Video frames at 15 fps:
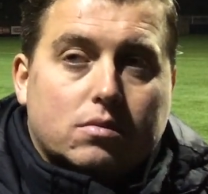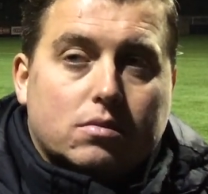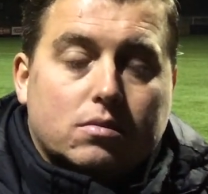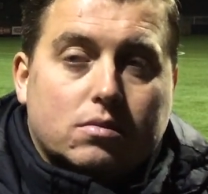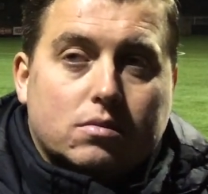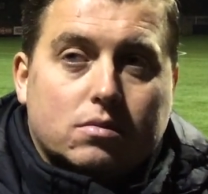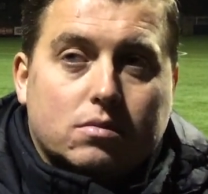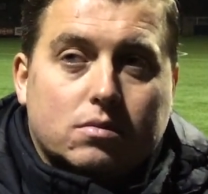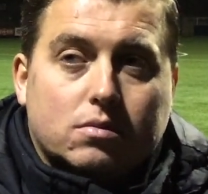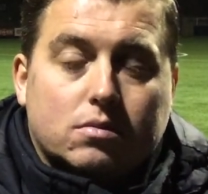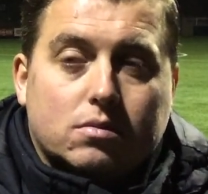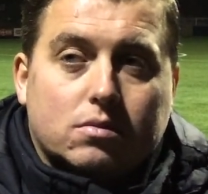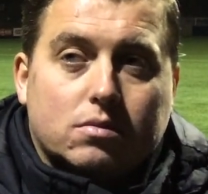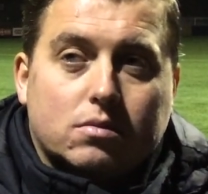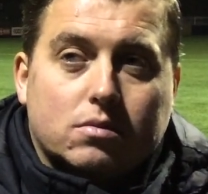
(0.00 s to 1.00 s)

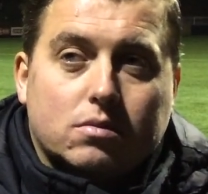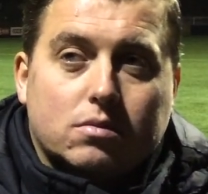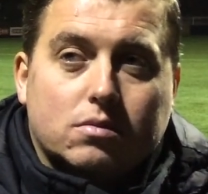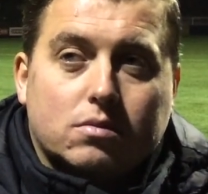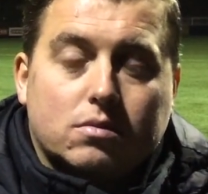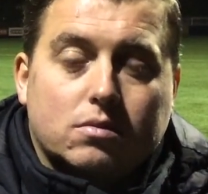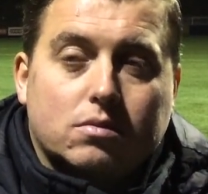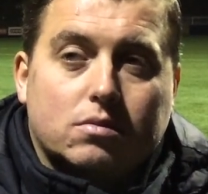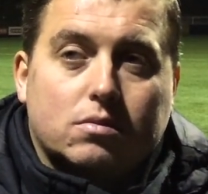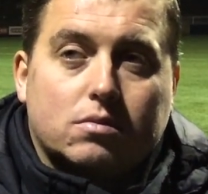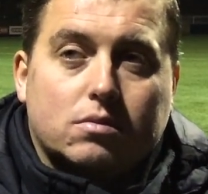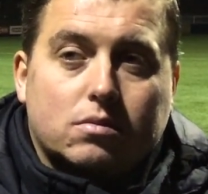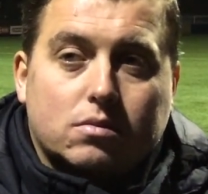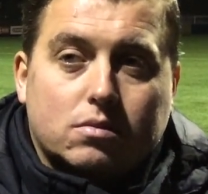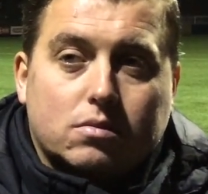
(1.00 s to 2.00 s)
This person isn't speaking.